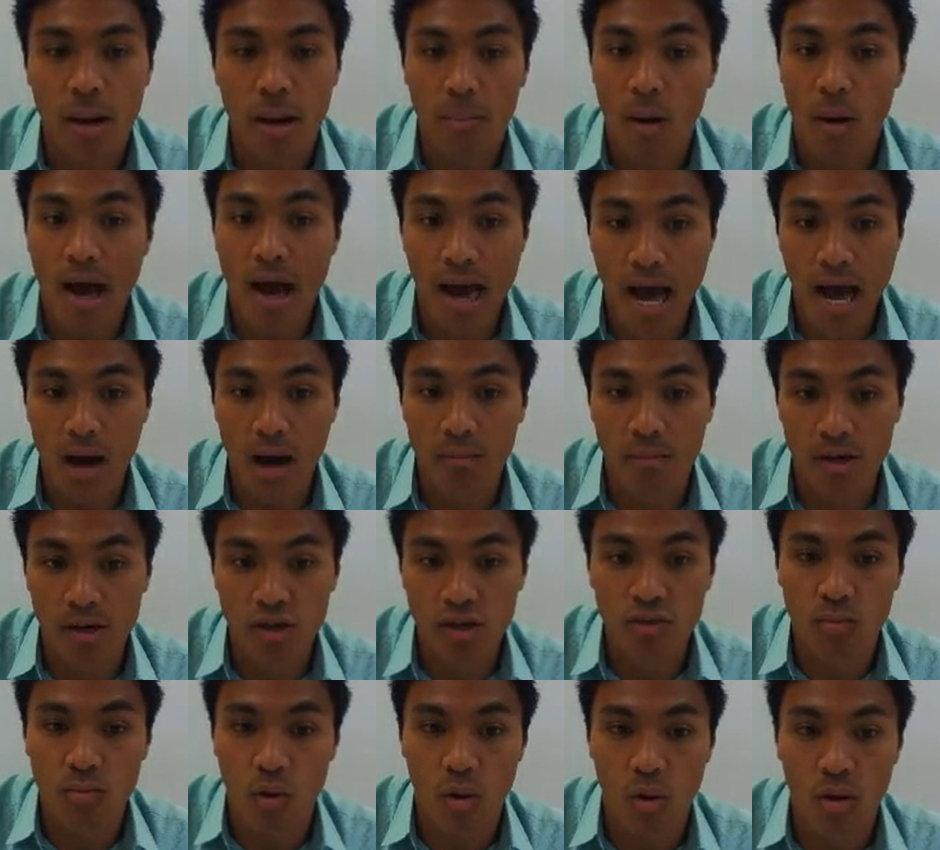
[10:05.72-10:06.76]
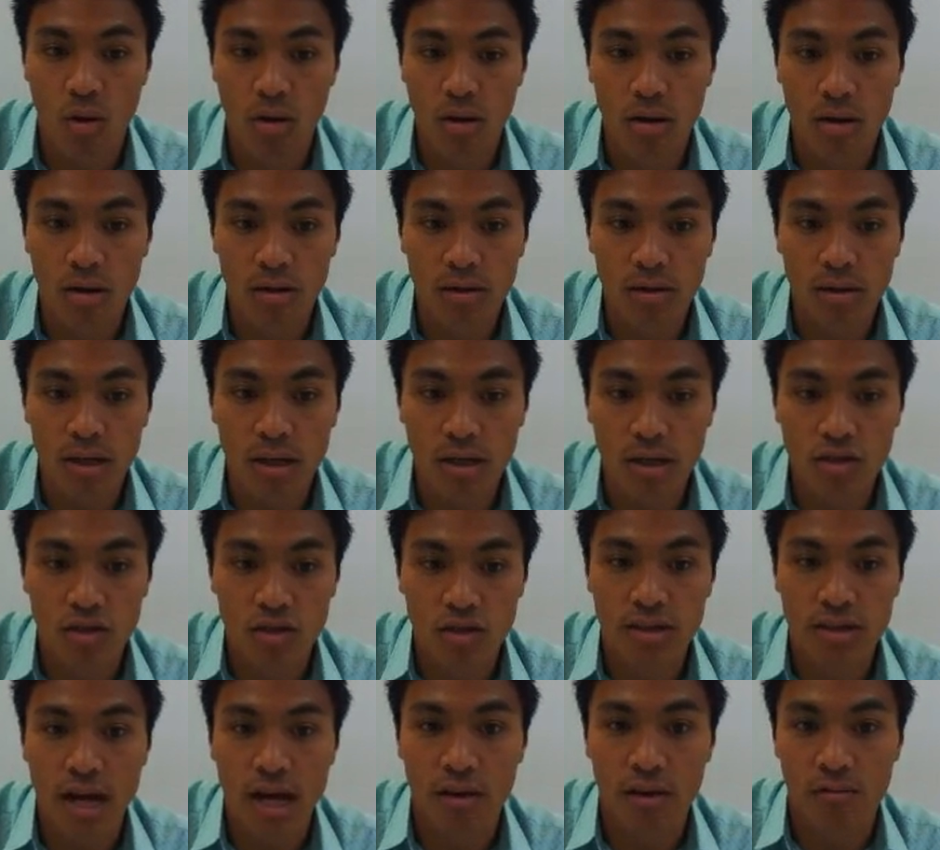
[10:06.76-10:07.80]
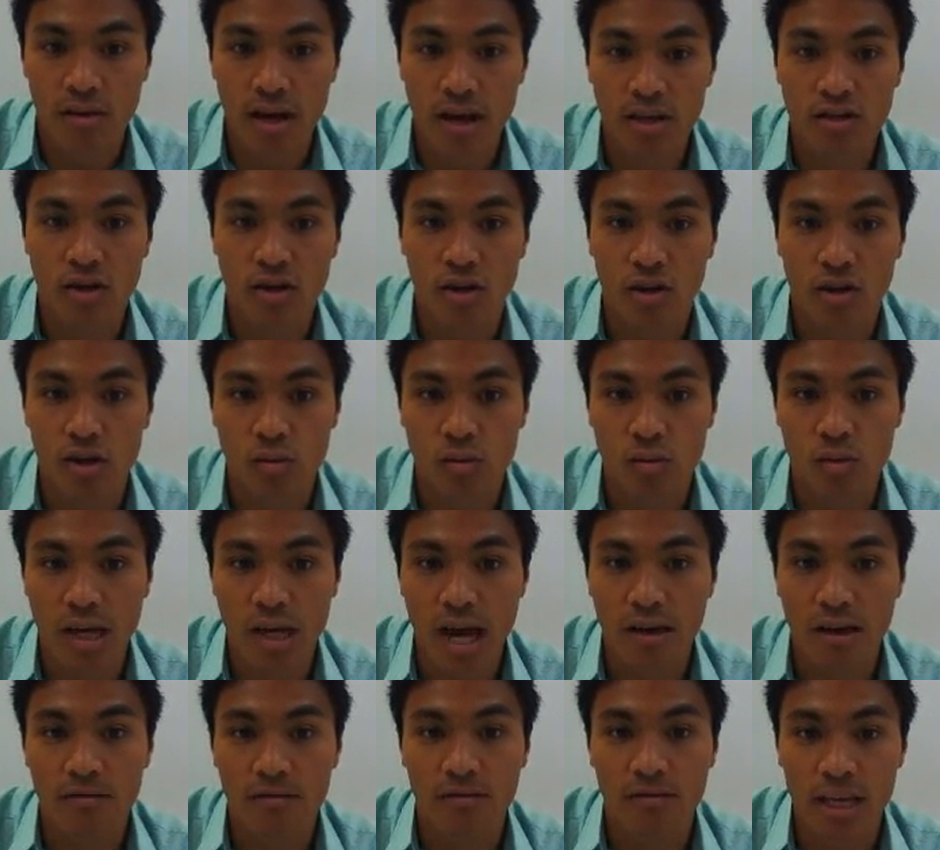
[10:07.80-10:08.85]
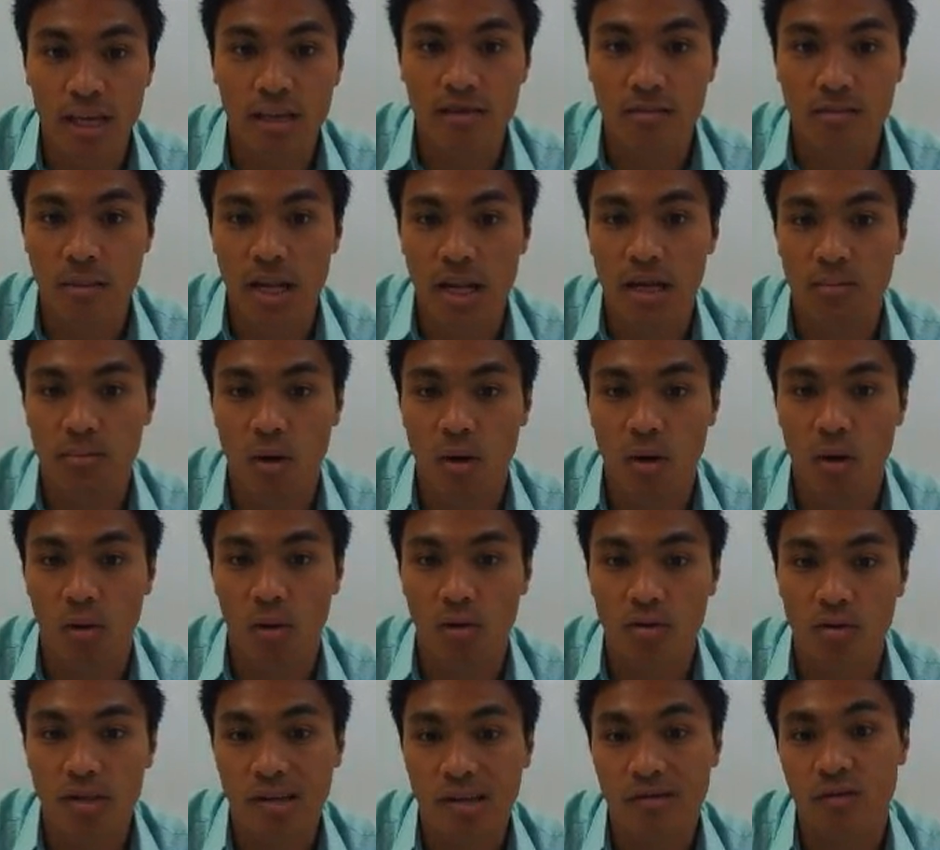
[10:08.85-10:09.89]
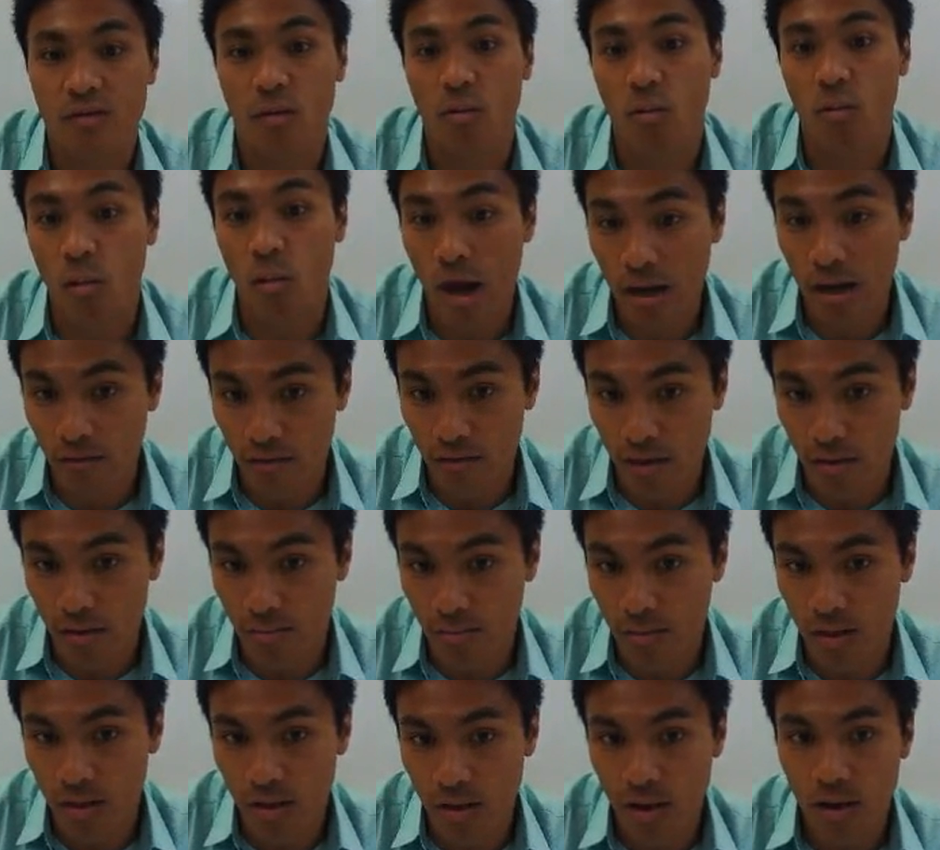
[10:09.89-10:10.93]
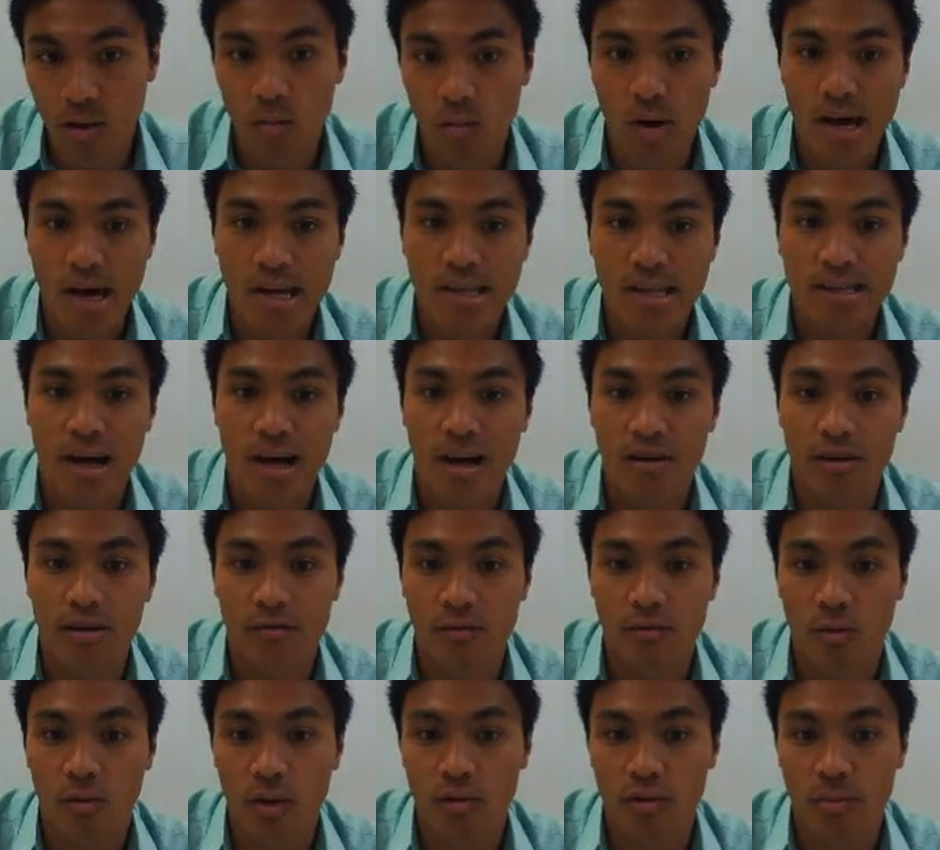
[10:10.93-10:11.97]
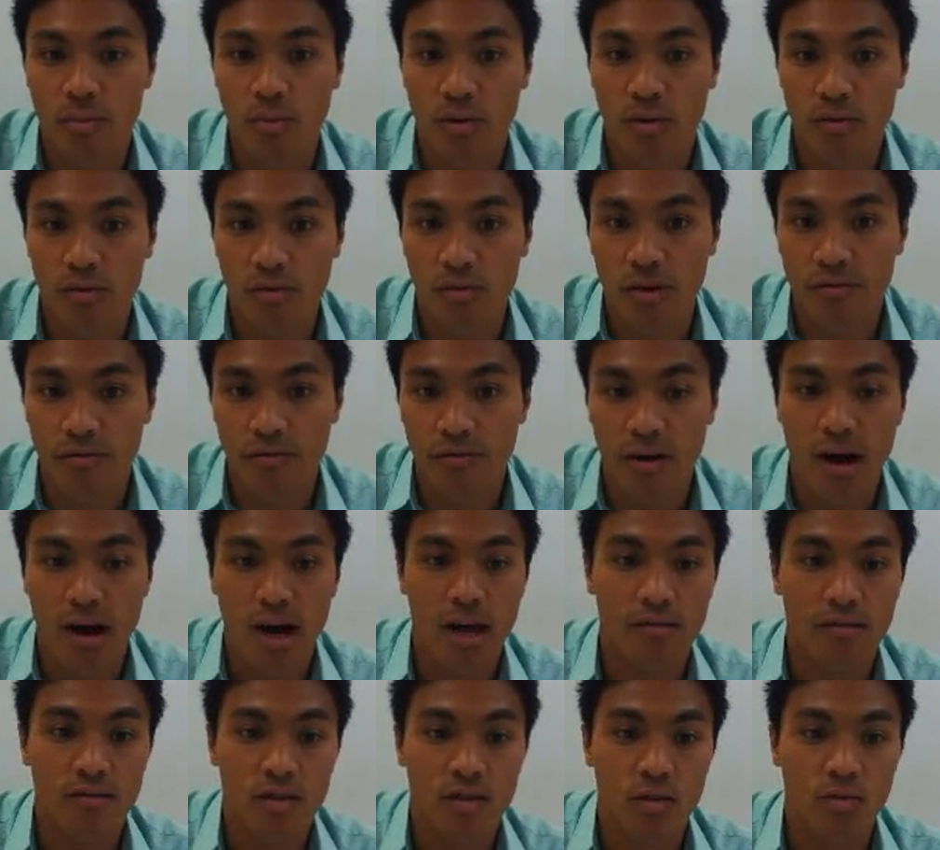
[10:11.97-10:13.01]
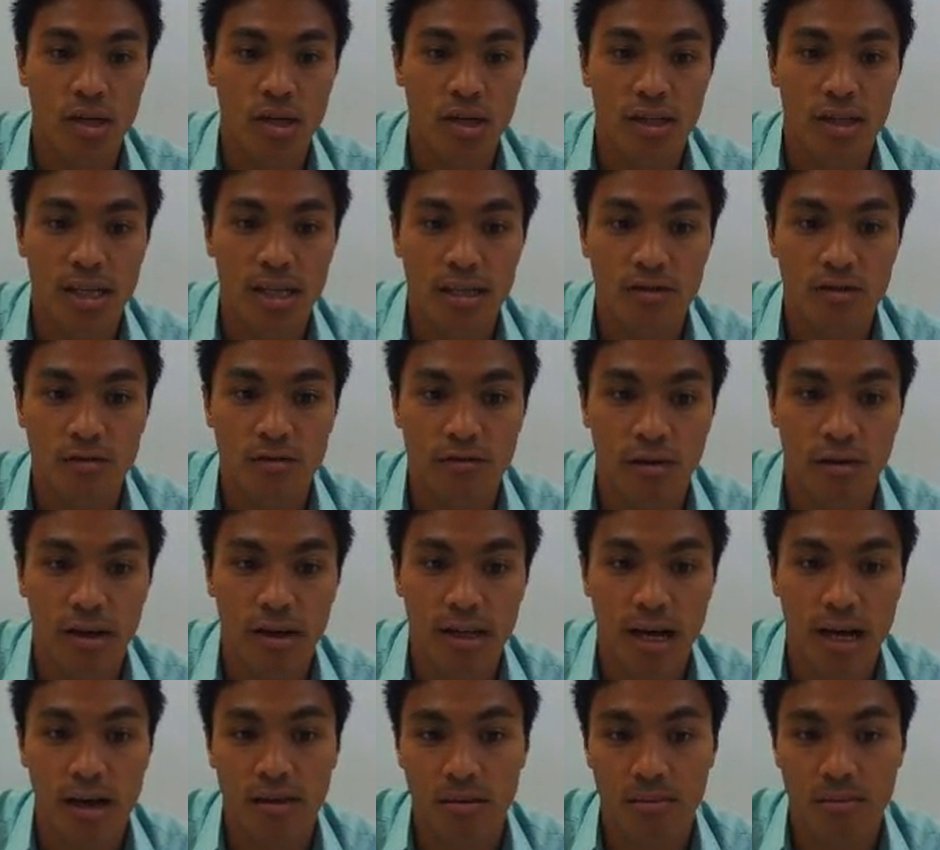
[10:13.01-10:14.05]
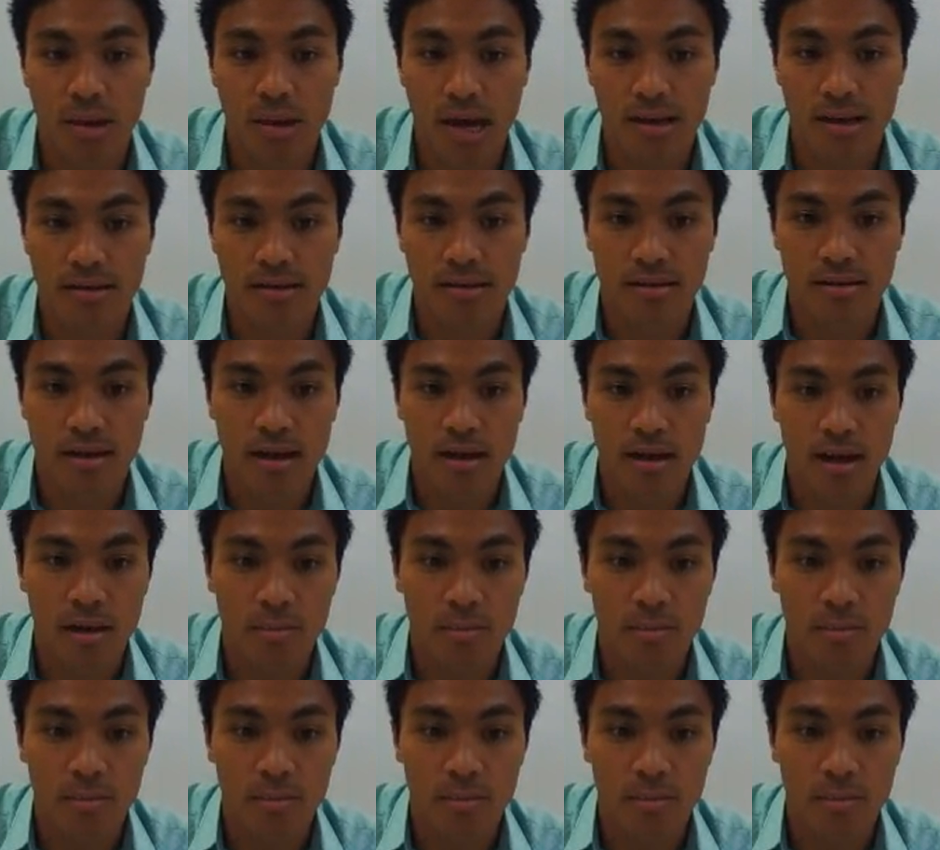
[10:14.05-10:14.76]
By how much more? It's just that ratio, because we have this many moles, and for one of them weighs 143.35. So we need to find out the mass.